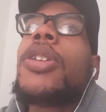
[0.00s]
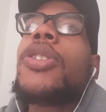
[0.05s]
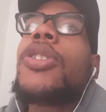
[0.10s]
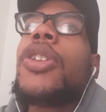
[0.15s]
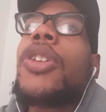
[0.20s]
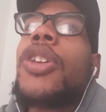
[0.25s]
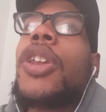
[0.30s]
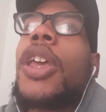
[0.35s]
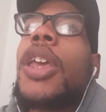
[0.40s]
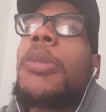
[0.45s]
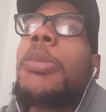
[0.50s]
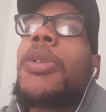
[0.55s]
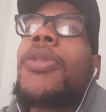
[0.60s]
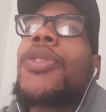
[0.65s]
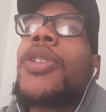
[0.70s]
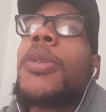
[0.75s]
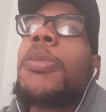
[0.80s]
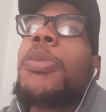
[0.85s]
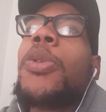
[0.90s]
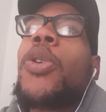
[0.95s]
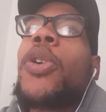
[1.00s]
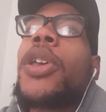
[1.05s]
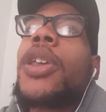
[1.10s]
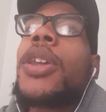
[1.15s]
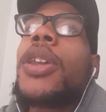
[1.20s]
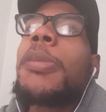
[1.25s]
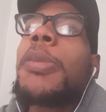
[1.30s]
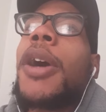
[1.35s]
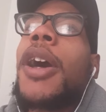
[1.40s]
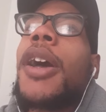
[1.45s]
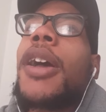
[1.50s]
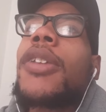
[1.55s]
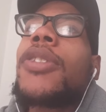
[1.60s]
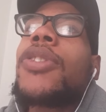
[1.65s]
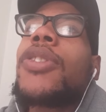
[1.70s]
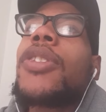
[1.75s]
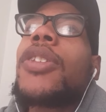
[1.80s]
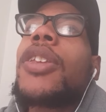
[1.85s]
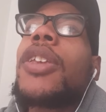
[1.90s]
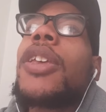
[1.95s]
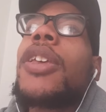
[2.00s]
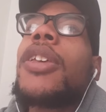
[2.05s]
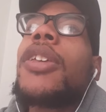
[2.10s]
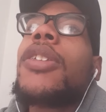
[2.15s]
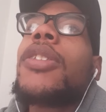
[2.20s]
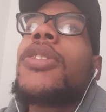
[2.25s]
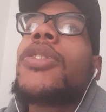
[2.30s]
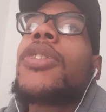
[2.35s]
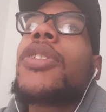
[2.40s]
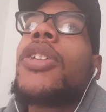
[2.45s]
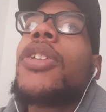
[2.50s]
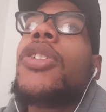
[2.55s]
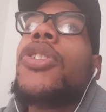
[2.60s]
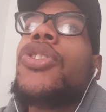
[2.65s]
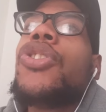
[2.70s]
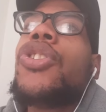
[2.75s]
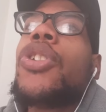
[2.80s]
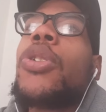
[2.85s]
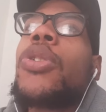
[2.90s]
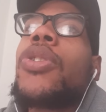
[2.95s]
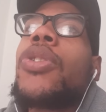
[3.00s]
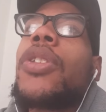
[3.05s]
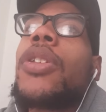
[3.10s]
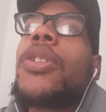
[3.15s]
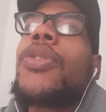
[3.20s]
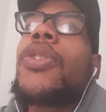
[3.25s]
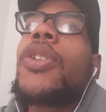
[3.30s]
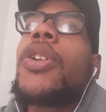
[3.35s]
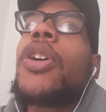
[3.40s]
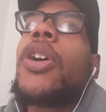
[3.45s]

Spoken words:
The name of the boy in the box is Joseph